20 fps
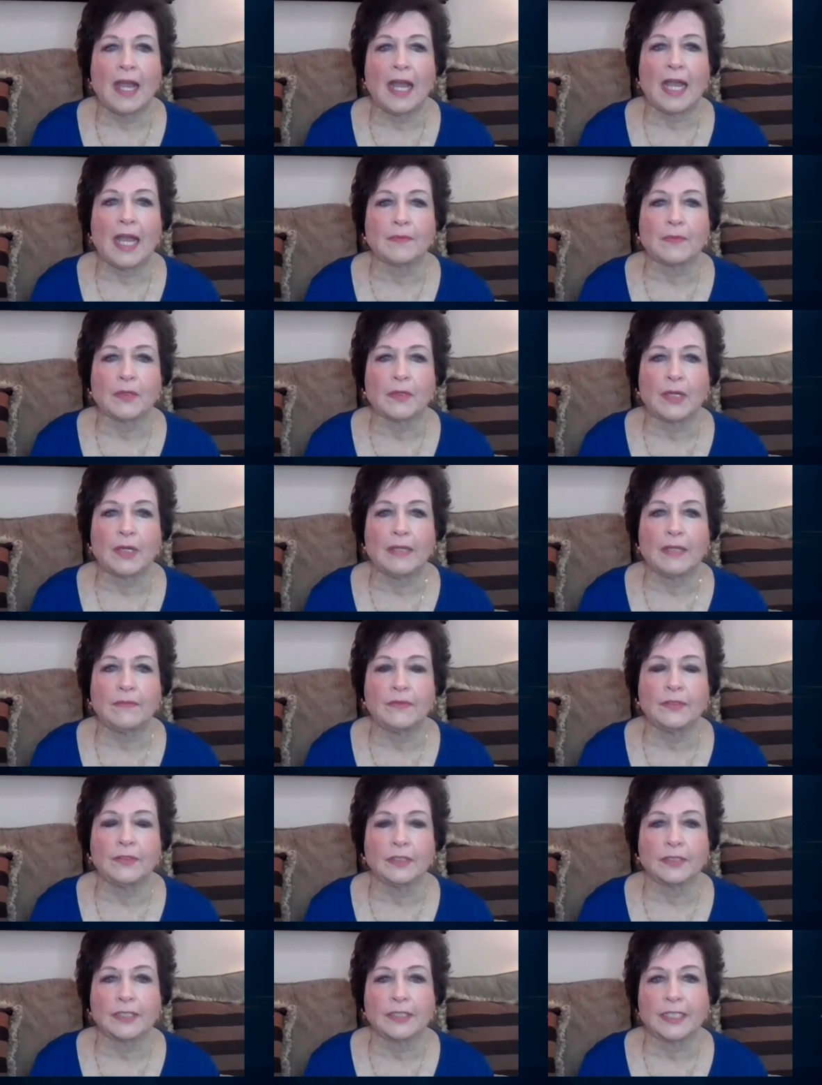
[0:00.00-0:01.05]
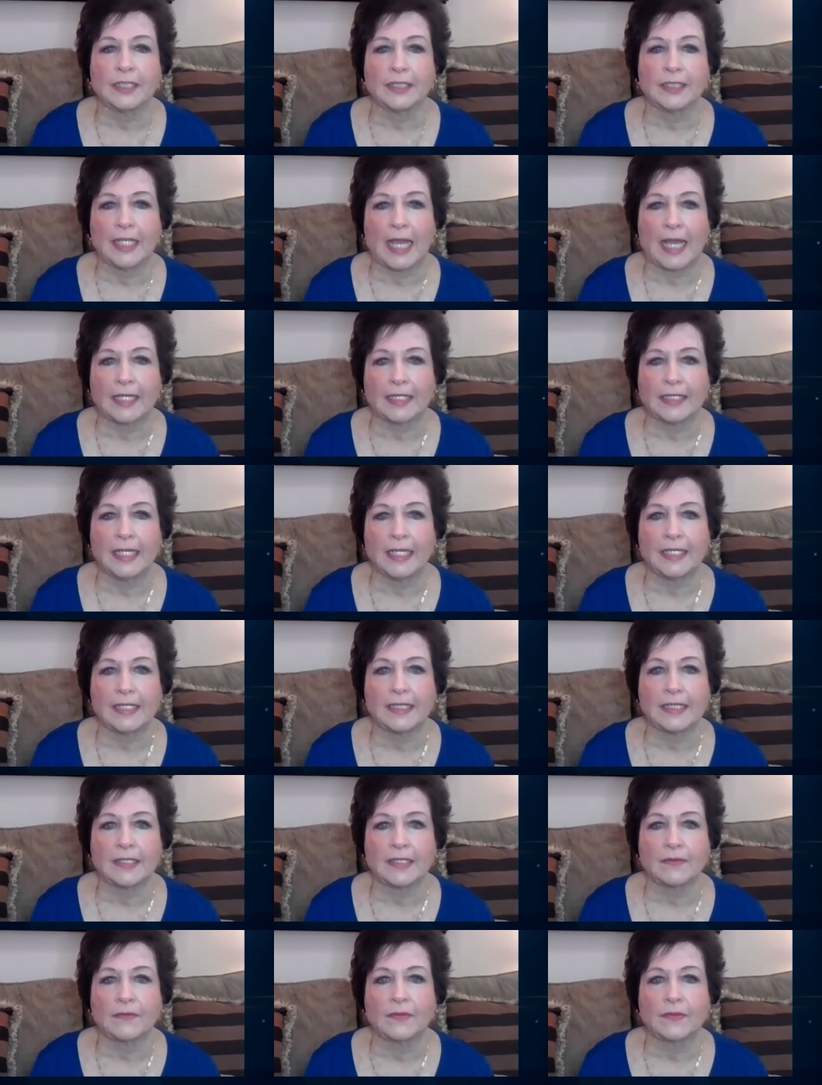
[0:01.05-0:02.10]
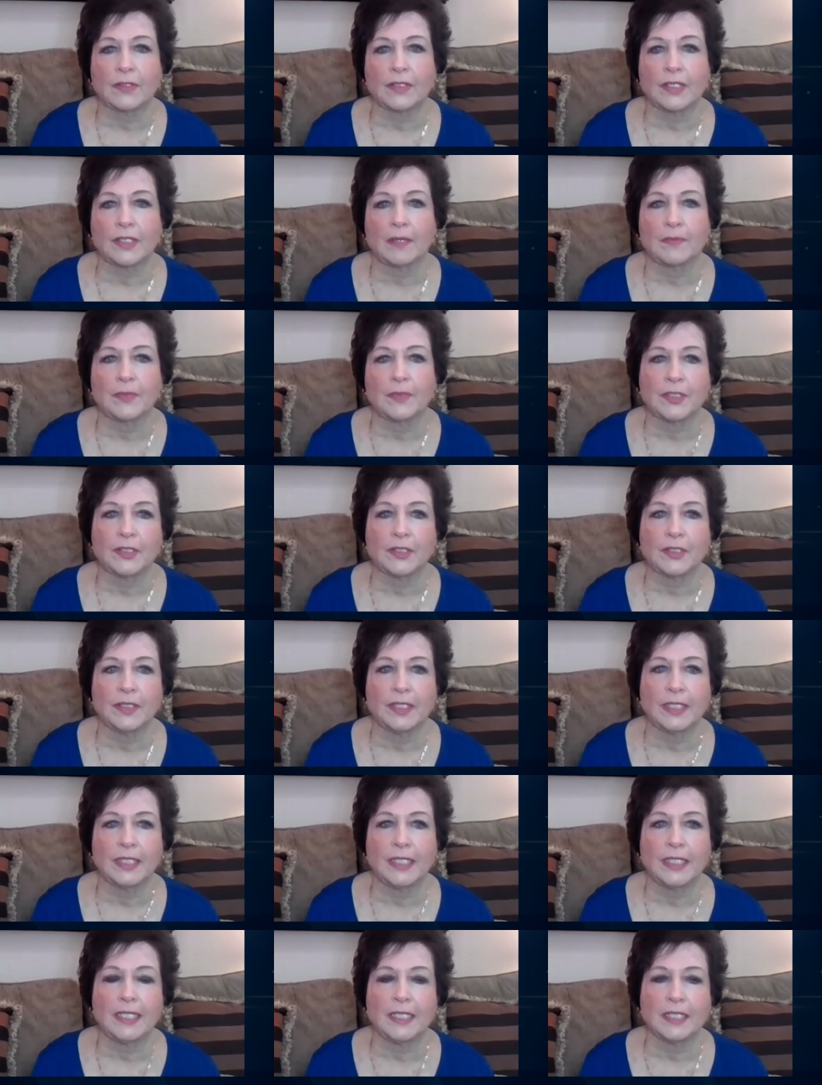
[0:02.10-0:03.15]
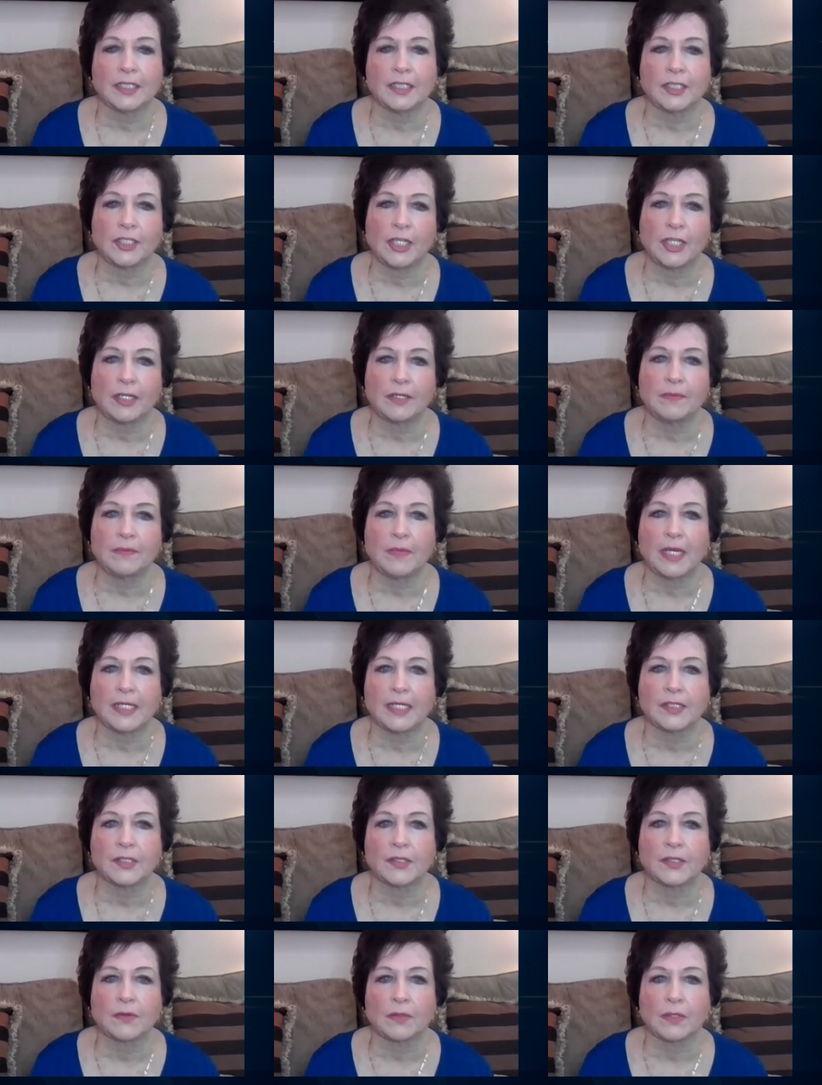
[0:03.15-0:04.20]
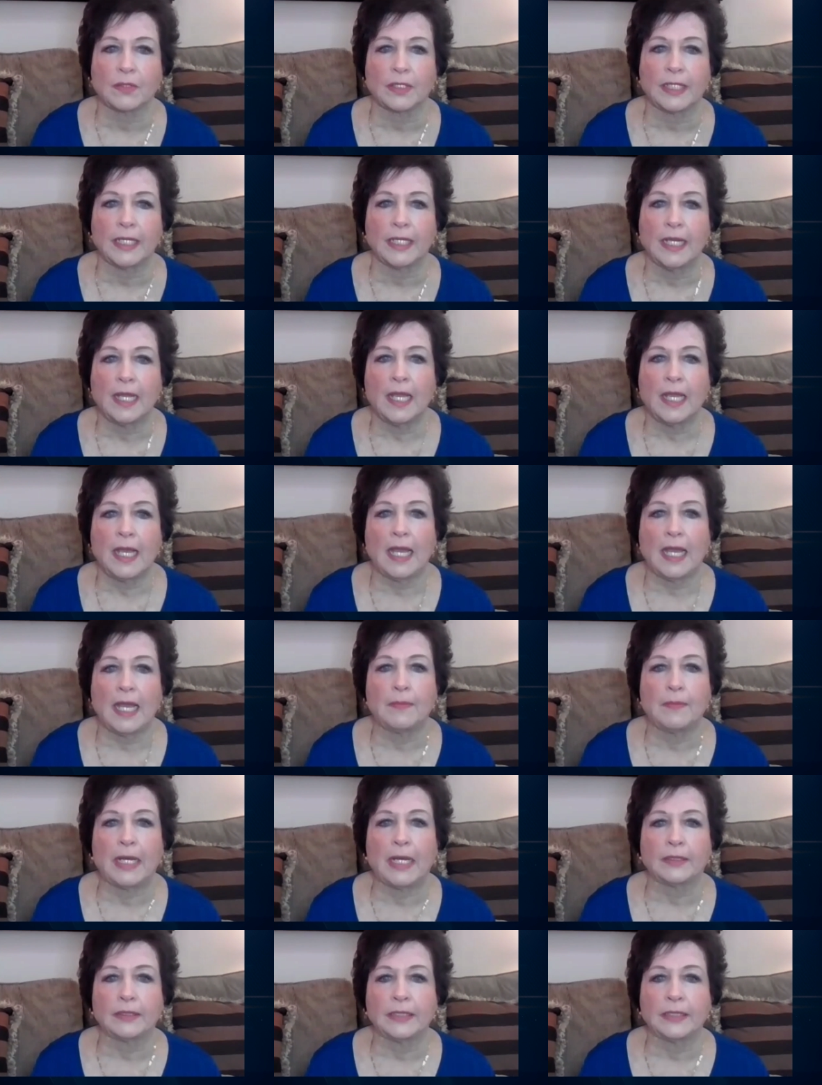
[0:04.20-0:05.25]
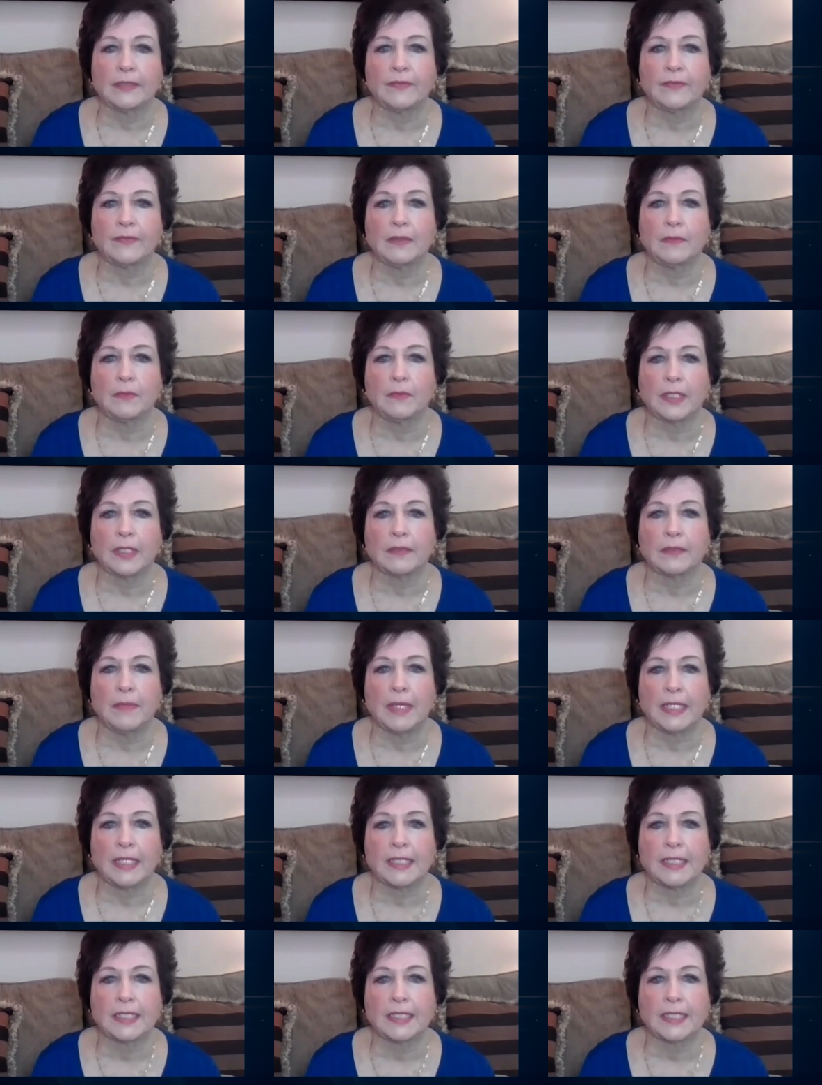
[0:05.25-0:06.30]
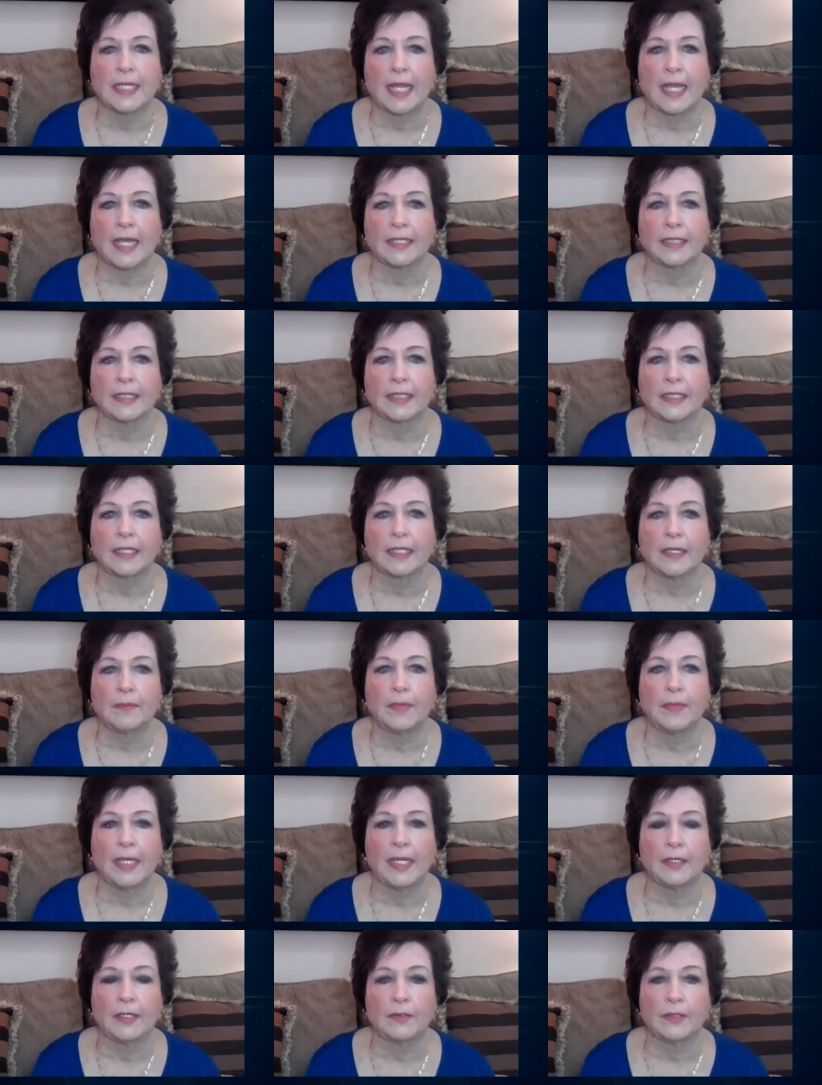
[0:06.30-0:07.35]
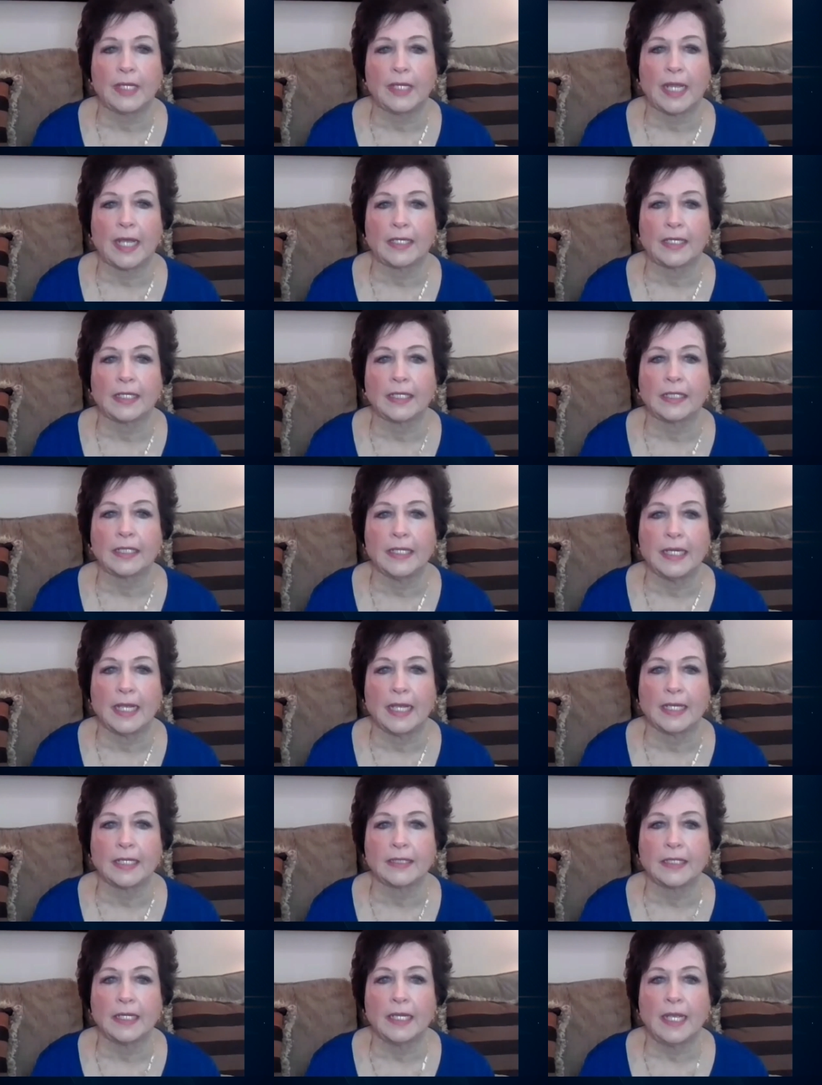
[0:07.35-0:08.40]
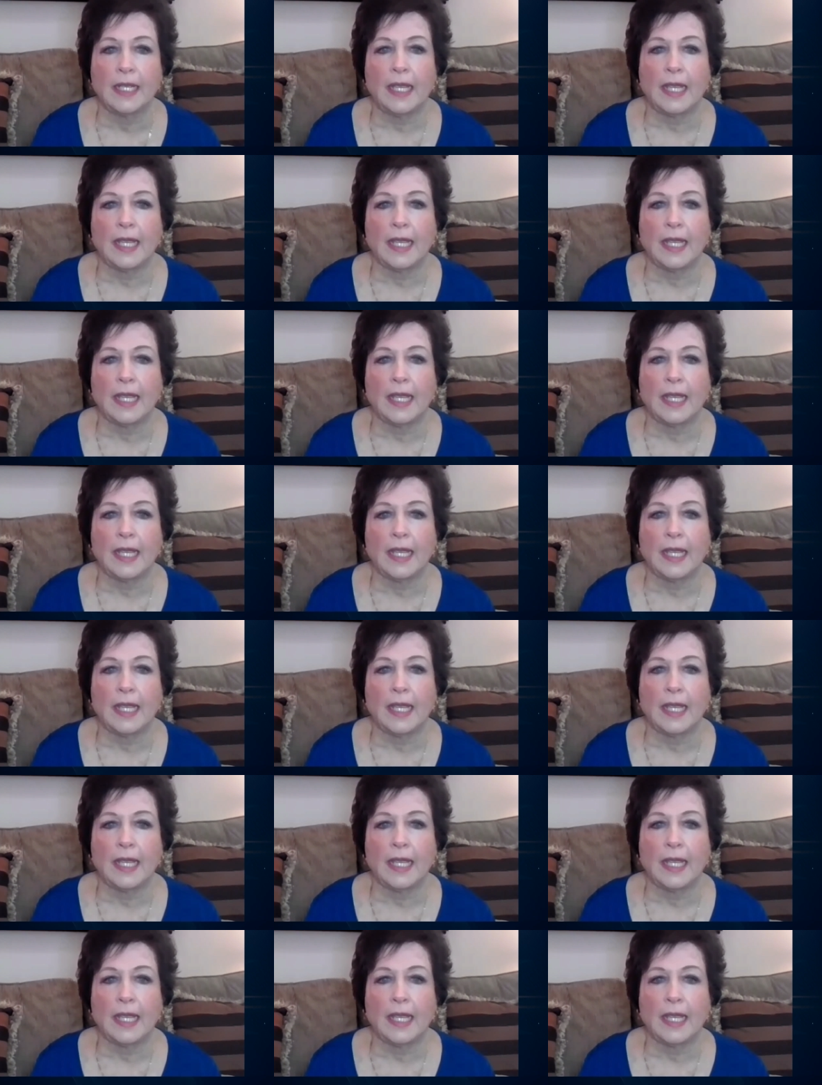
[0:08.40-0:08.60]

I'm grateful to LACNETS for the opportunity to share my story about living with metastatic pancreatic NET